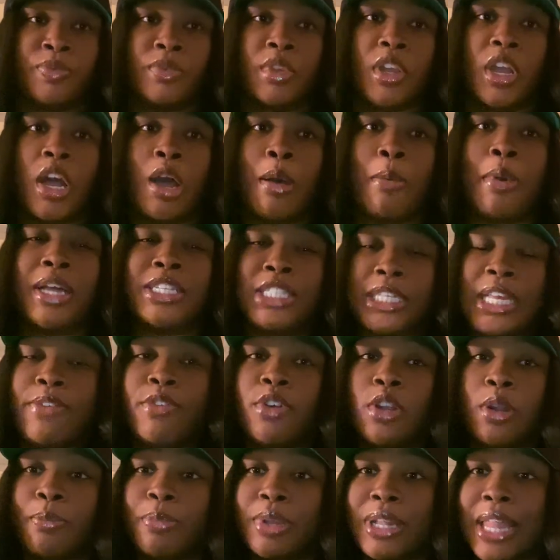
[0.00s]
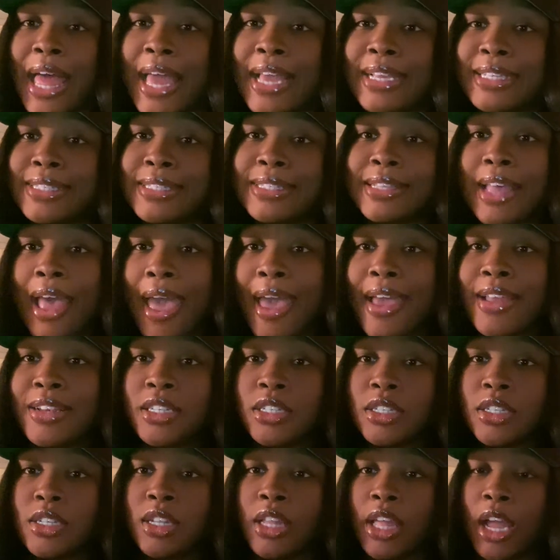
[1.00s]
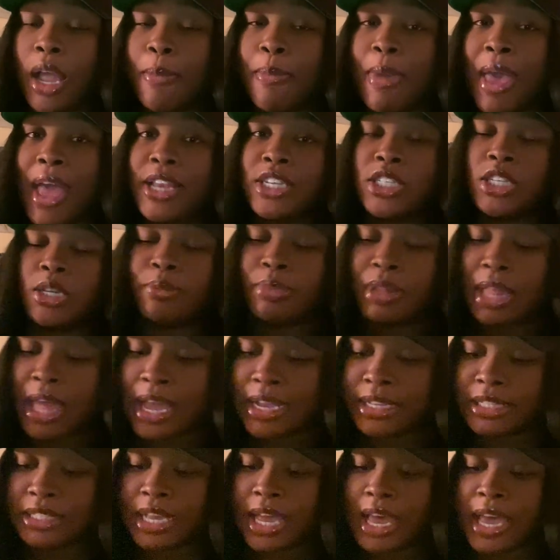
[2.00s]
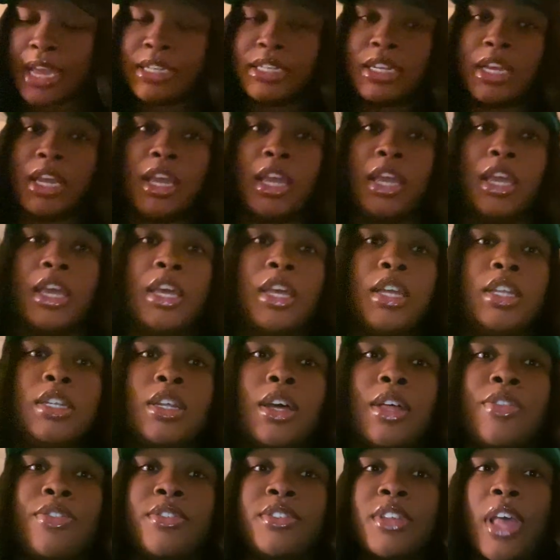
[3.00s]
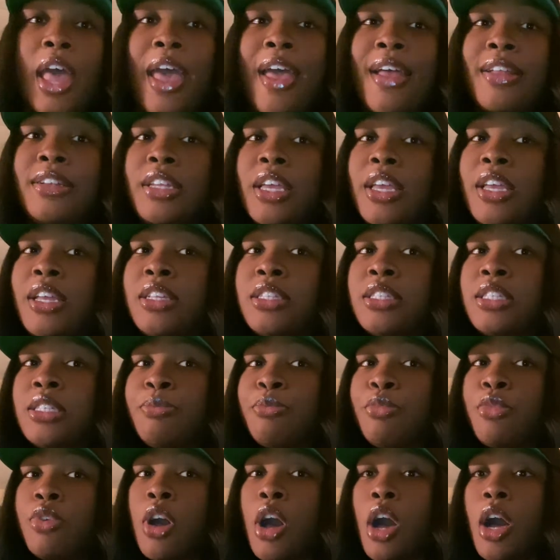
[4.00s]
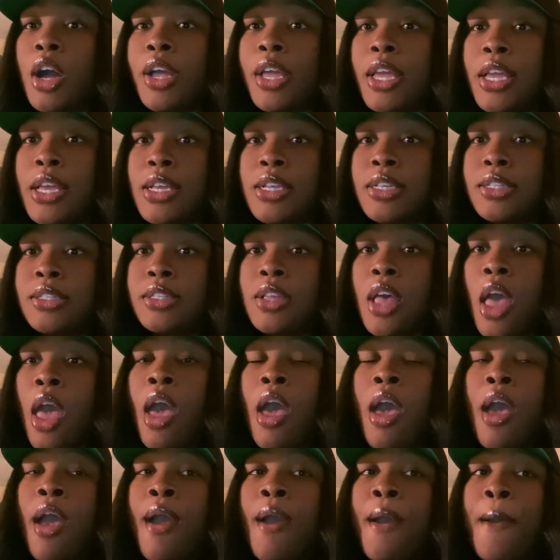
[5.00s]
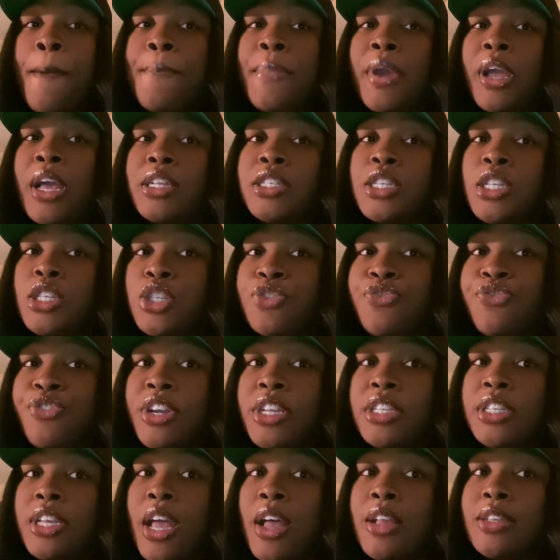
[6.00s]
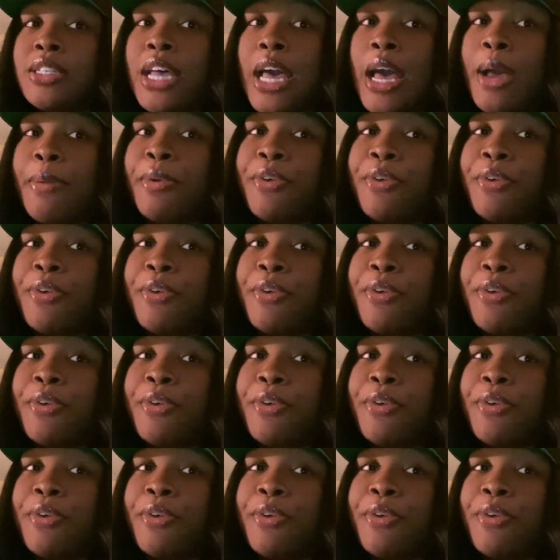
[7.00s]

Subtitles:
I just have on a black set, like a matching black set, and this hat and some Uggies because it's freezing outside.